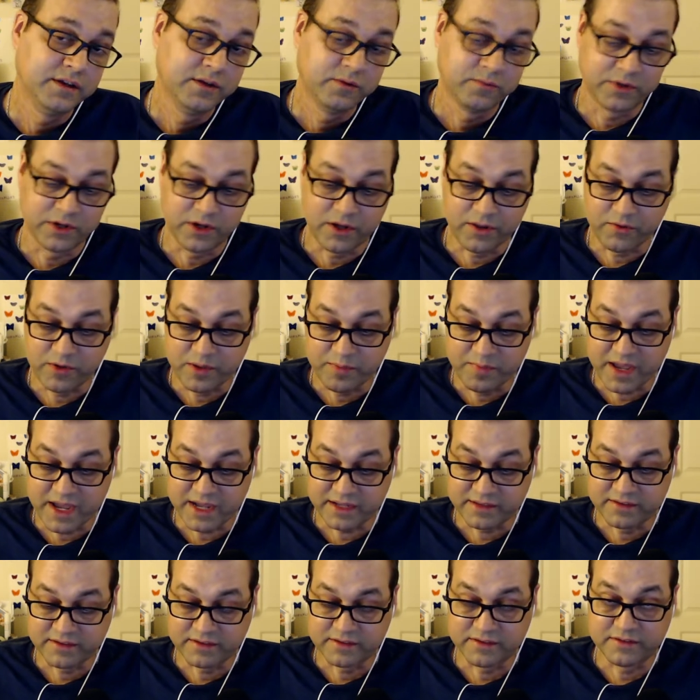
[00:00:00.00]
went all the way back
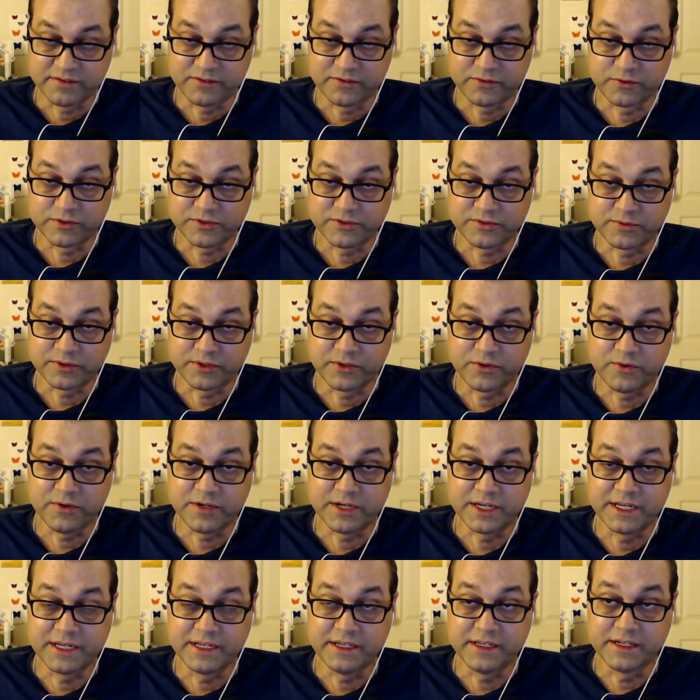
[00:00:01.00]
to the source
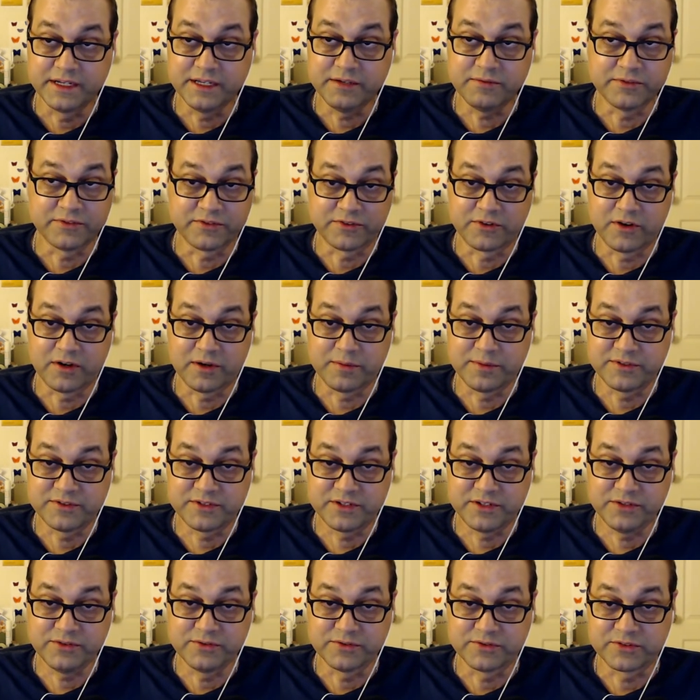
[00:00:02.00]
recording and it was garbage
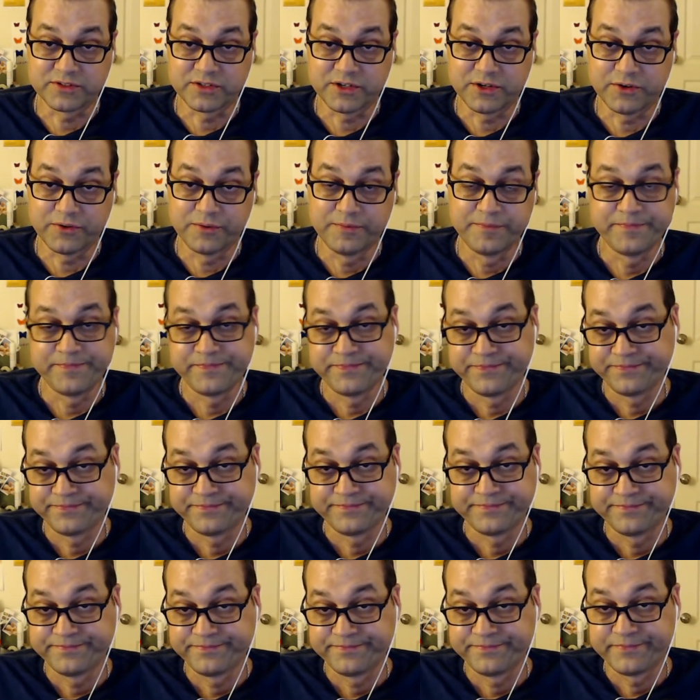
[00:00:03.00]
too. So
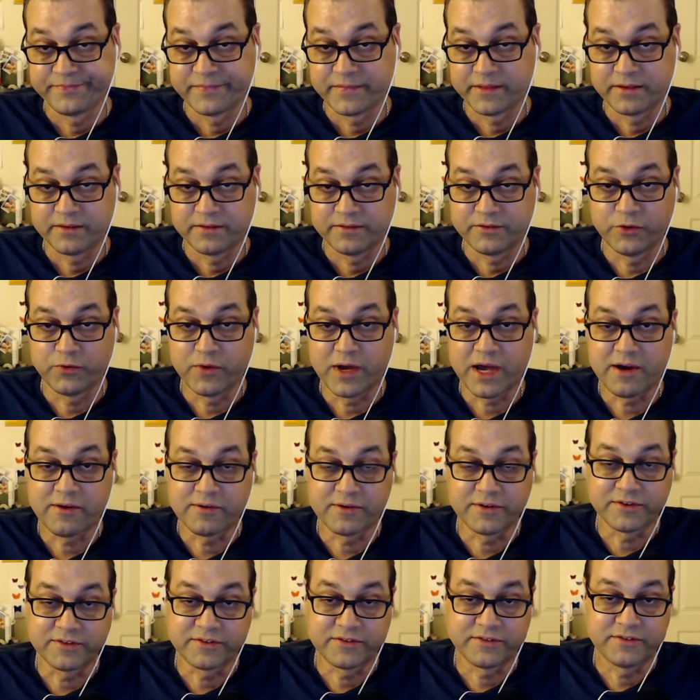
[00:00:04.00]
2
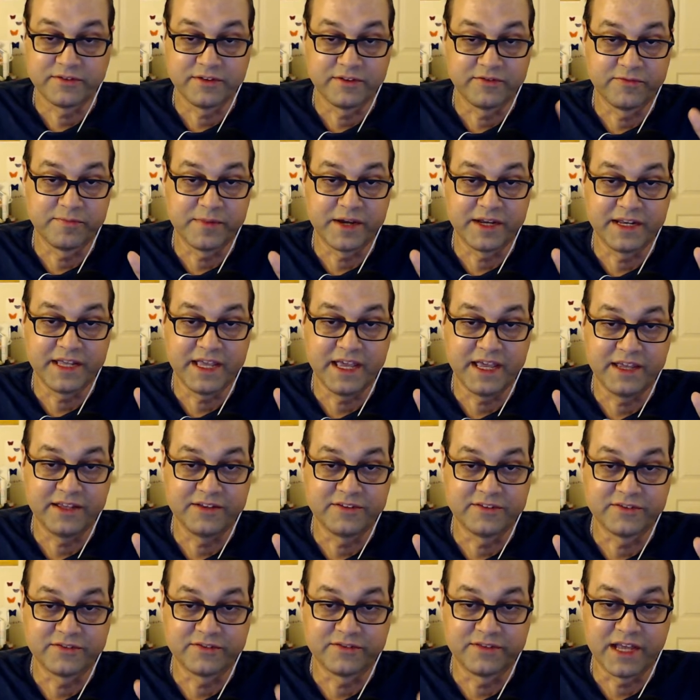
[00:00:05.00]
hours of my day
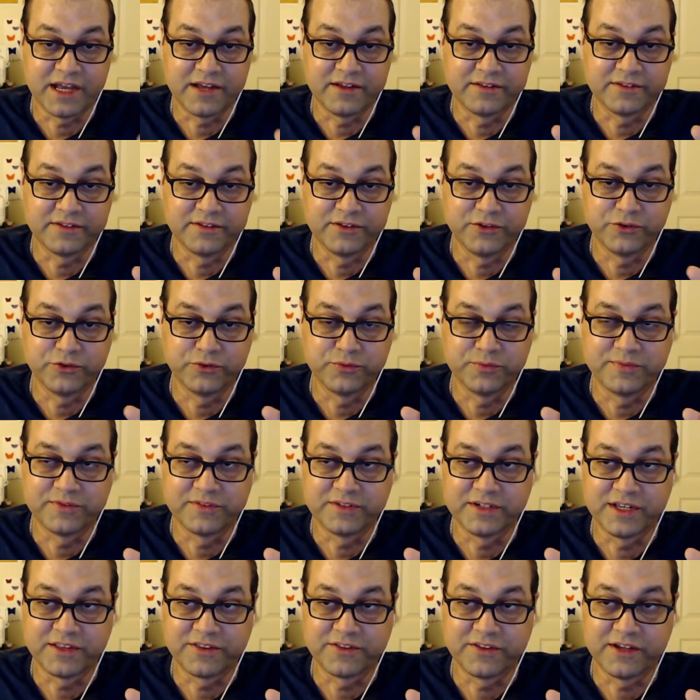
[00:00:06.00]
just down the tubes.
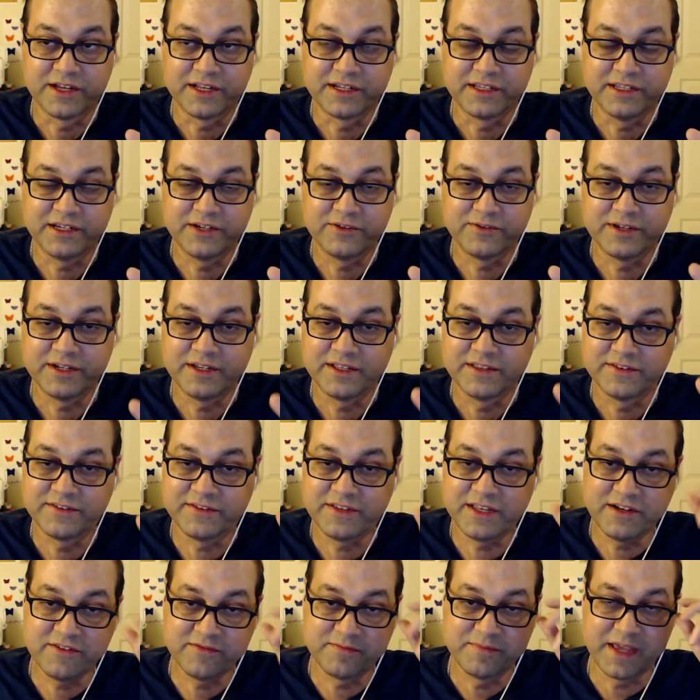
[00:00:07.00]
And I thought, you know what,
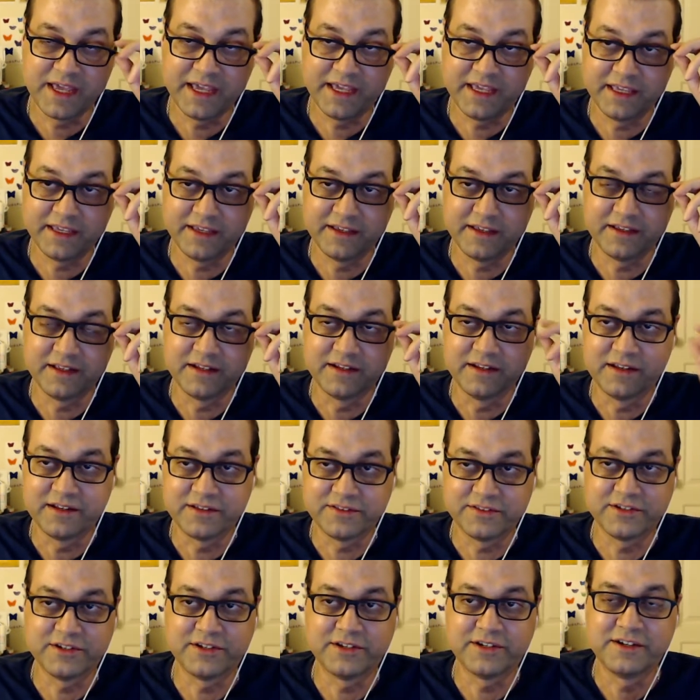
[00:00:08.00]
instead of making
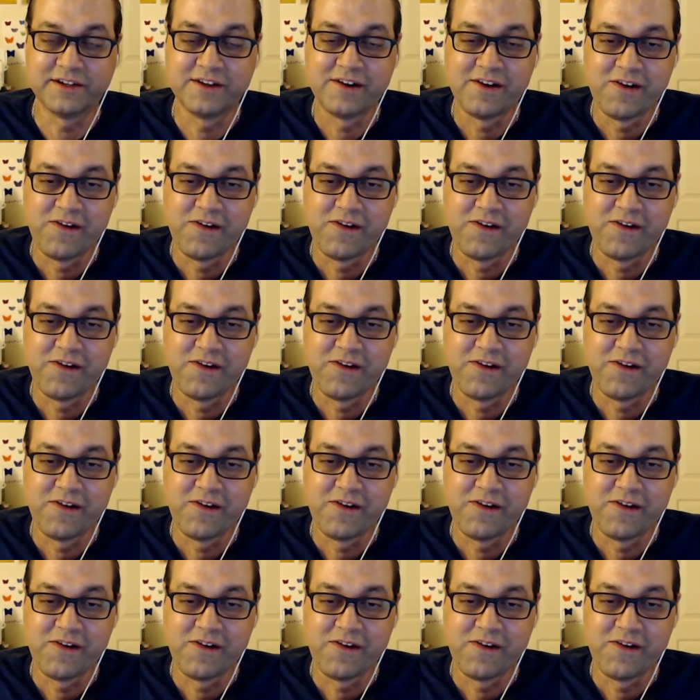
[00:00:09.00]
another